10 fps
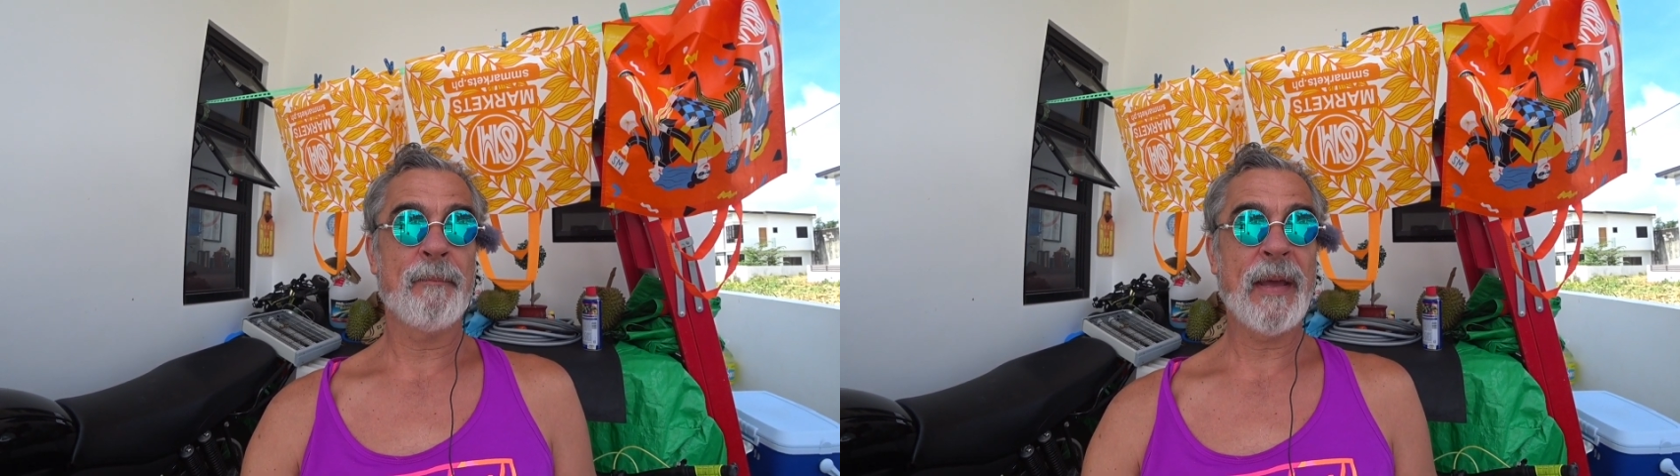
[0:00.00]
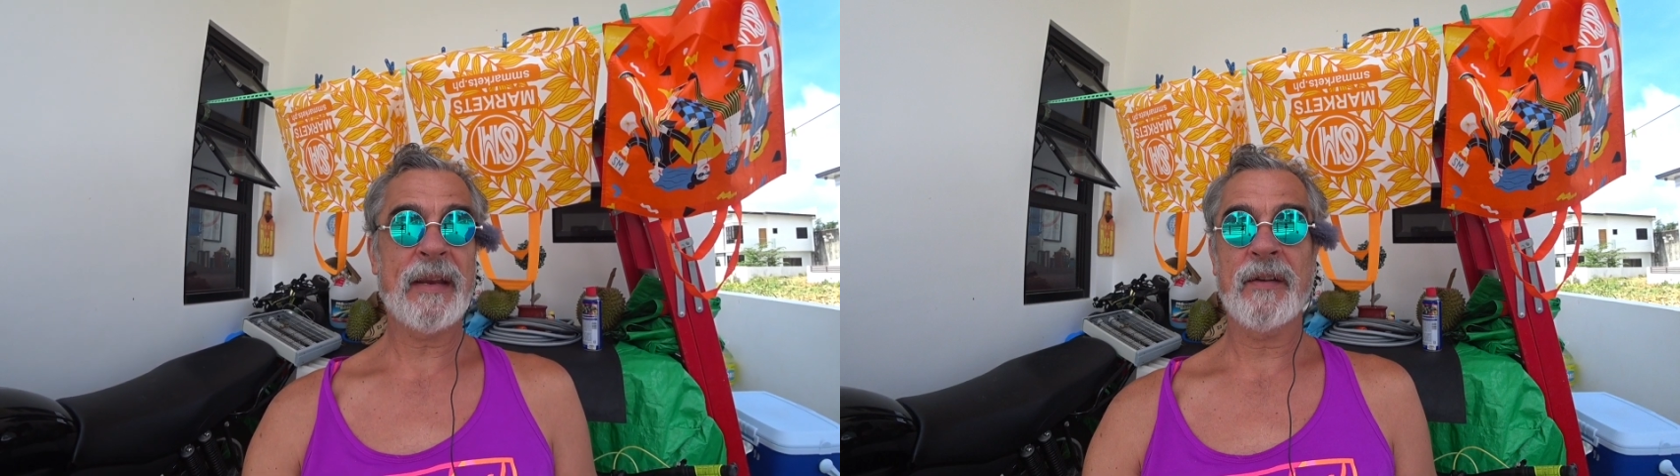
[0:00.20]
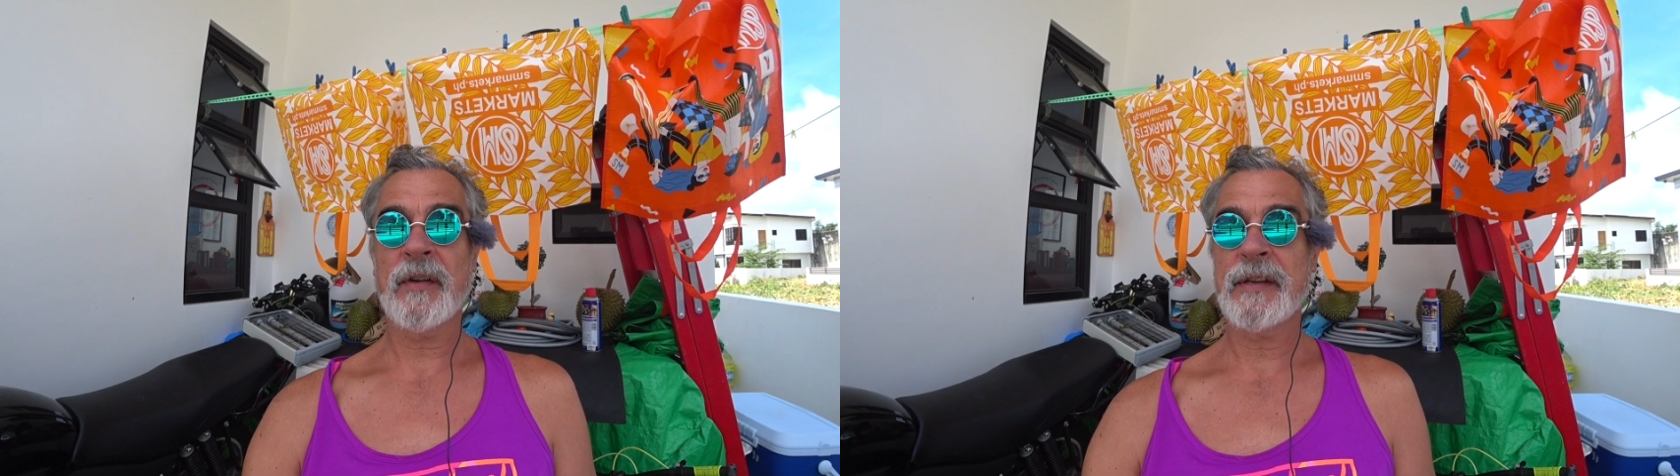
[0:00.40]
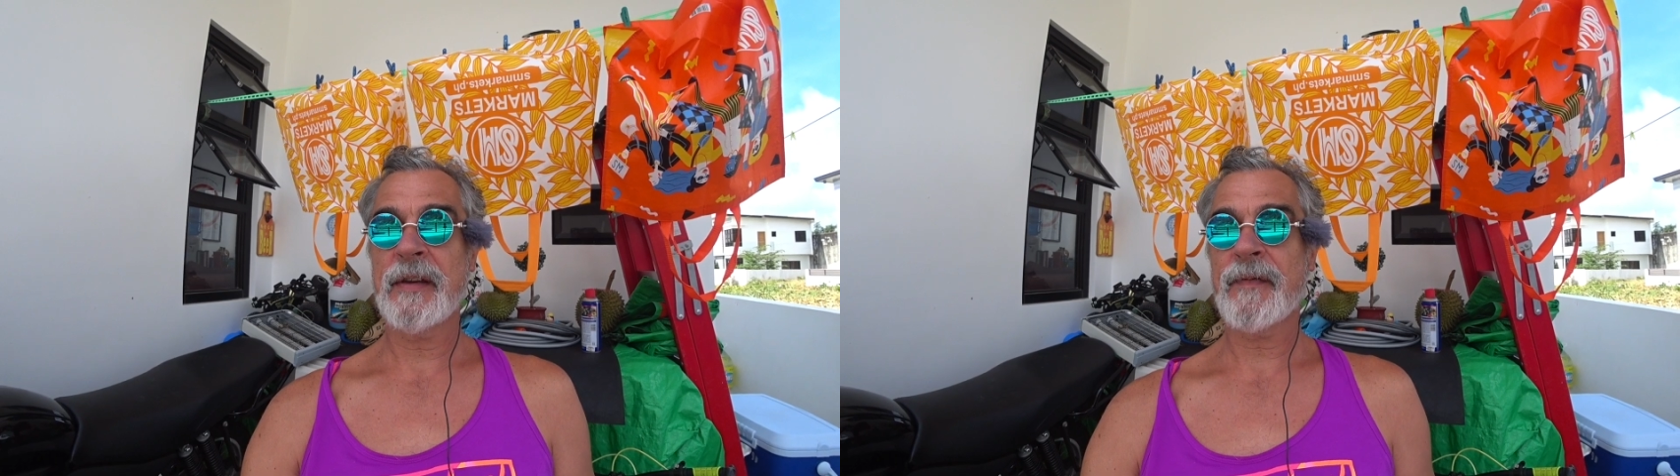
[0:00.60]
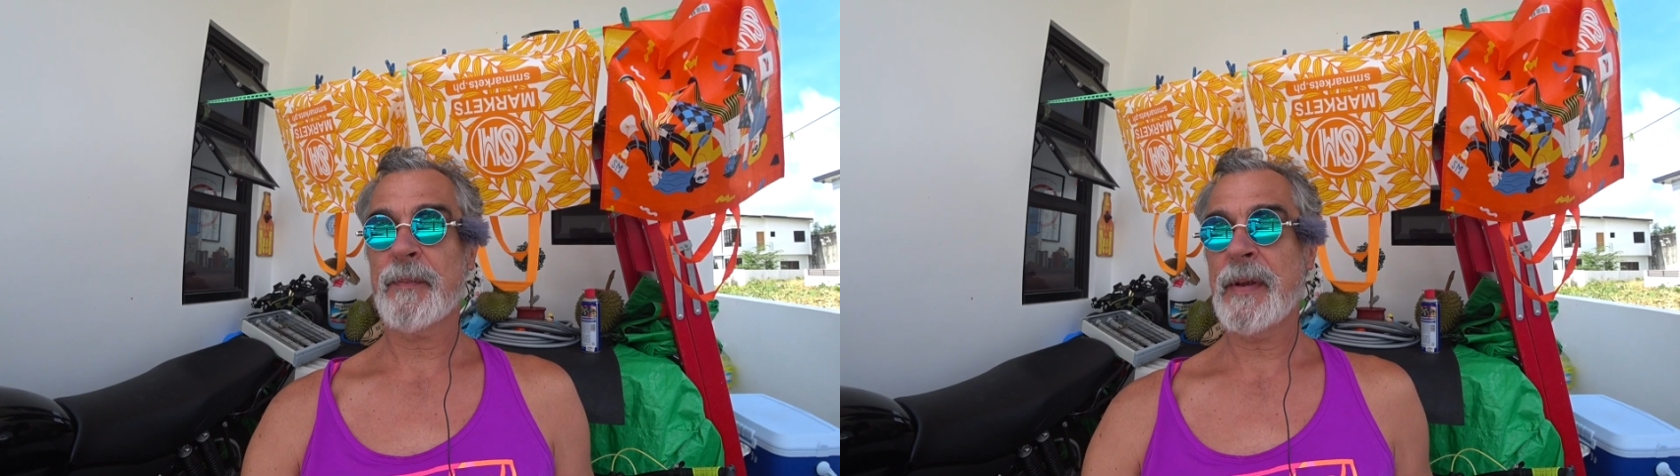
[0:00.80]
betting on
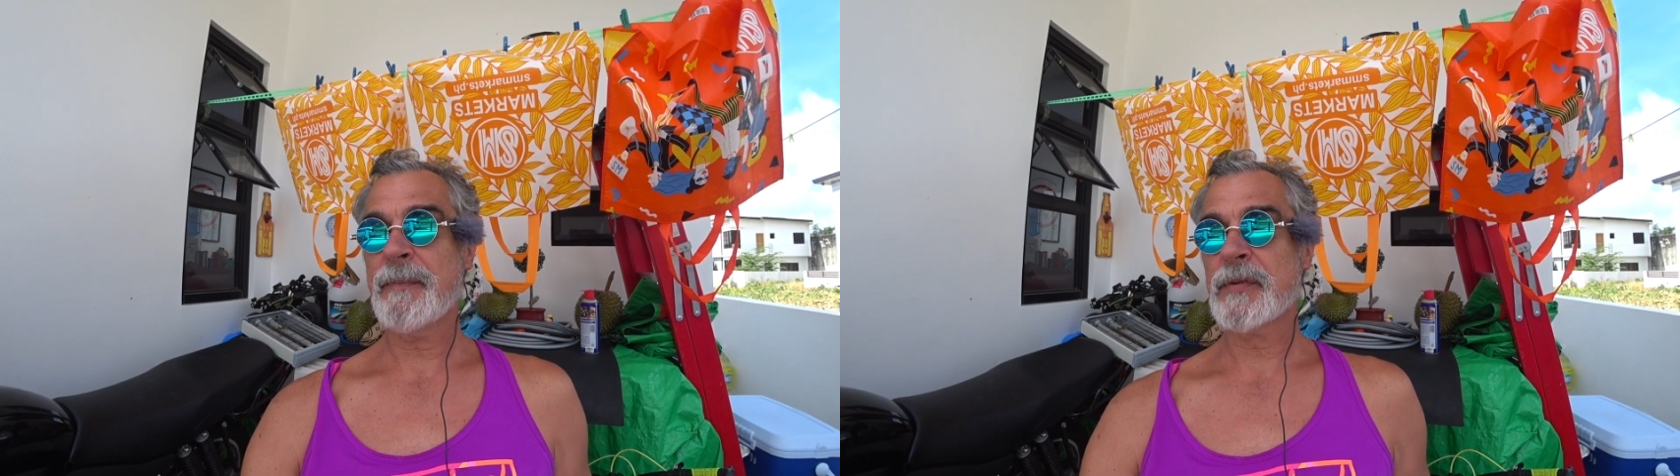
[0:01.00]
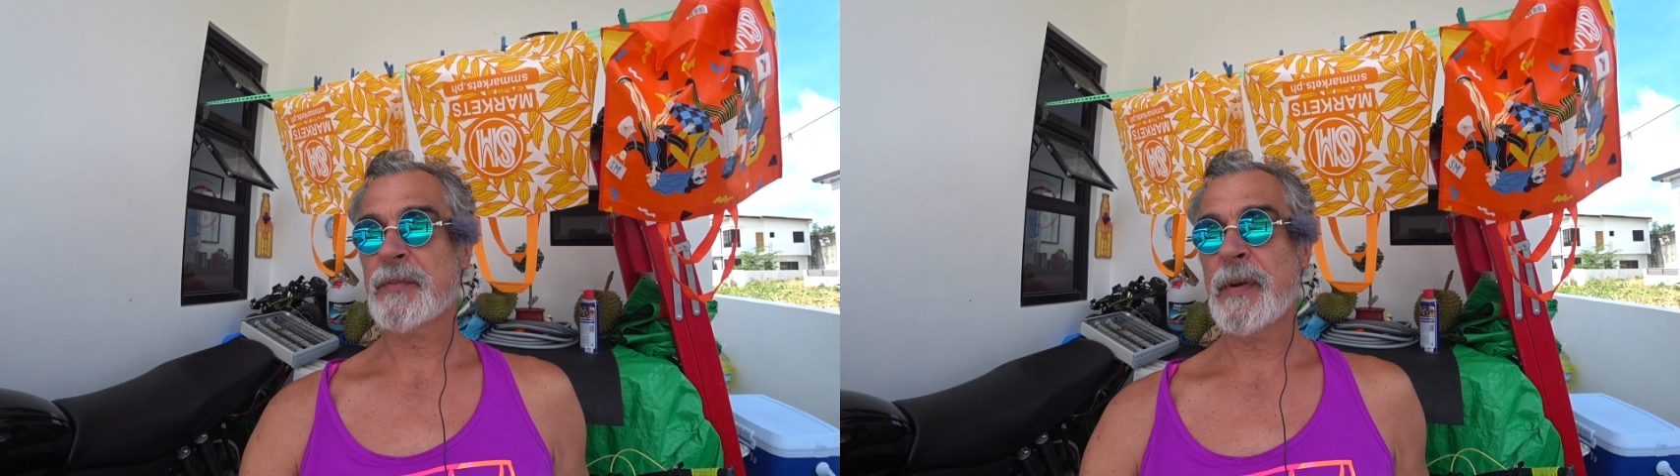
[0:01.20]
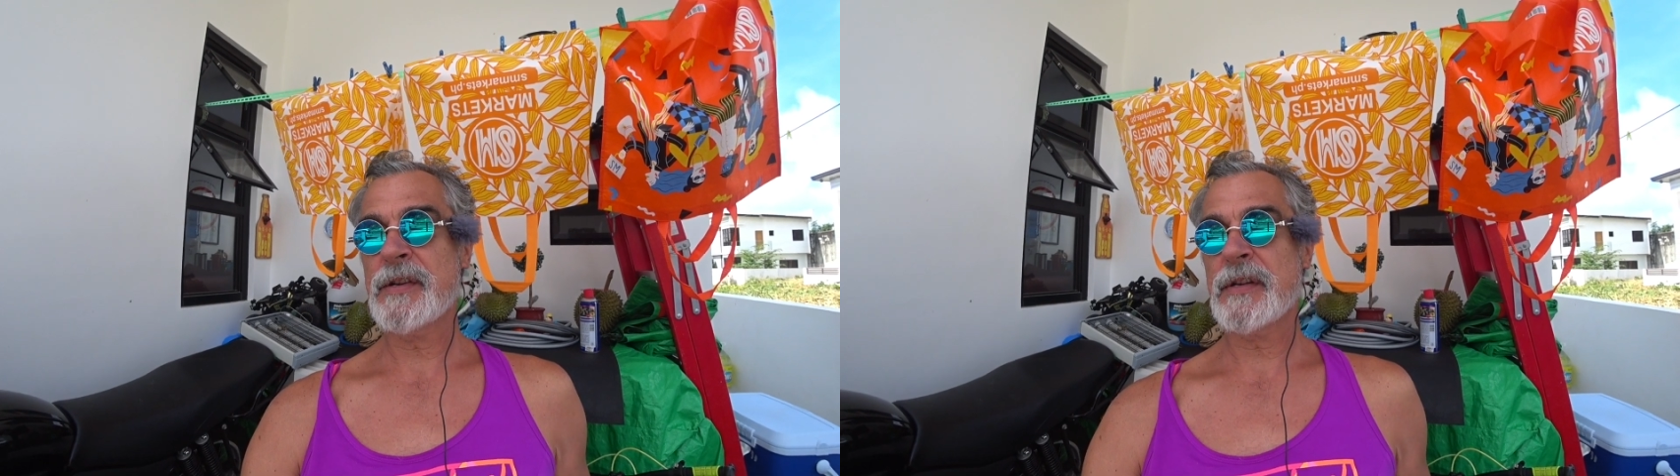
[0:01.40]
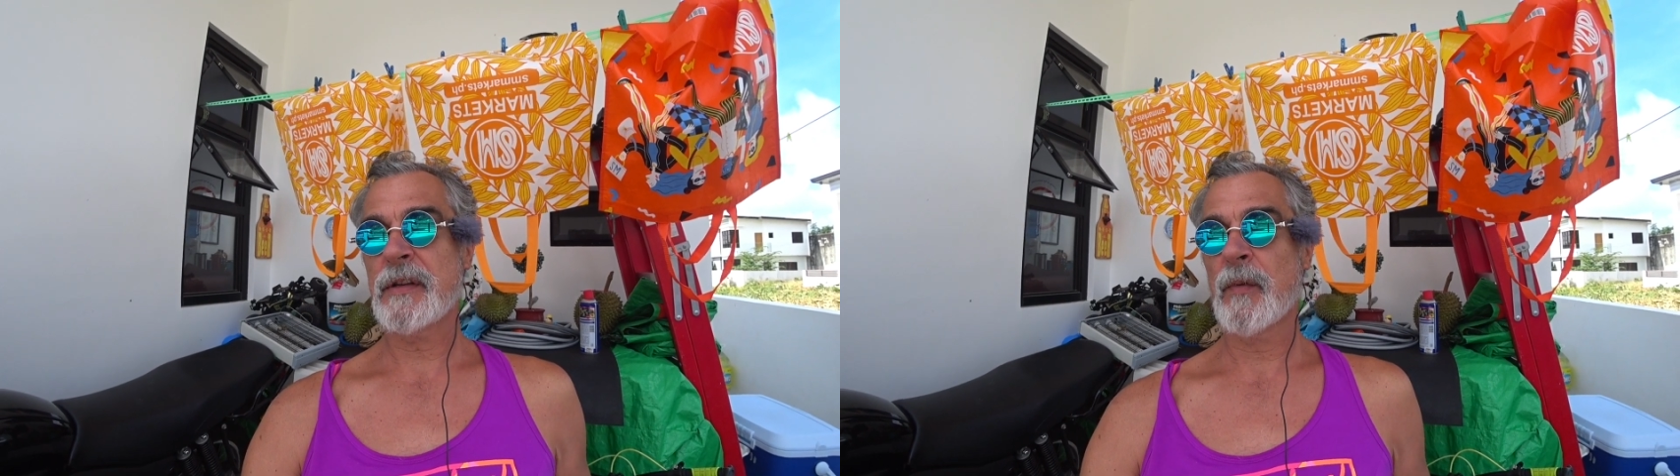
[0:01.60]
different people's pigeon.